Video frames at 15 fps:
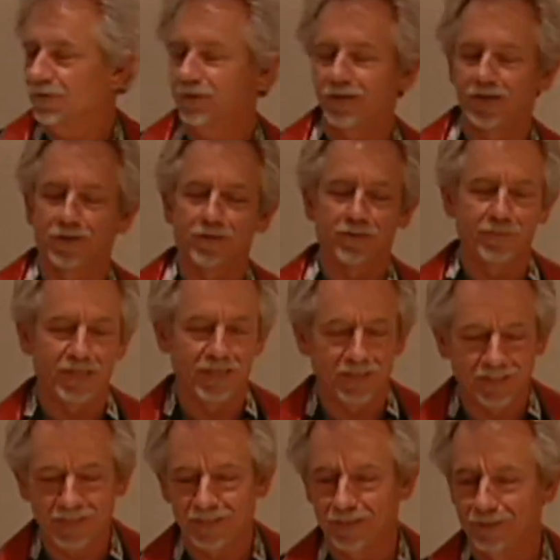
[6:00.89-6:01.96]
nice. Killer
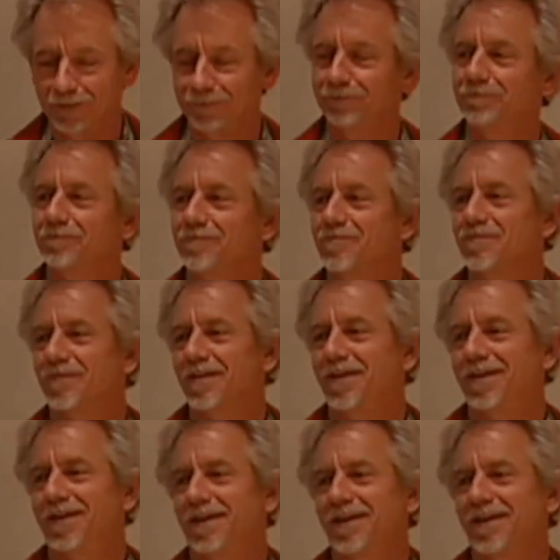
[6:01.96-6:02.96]
Bees. So. That's the next question I was going to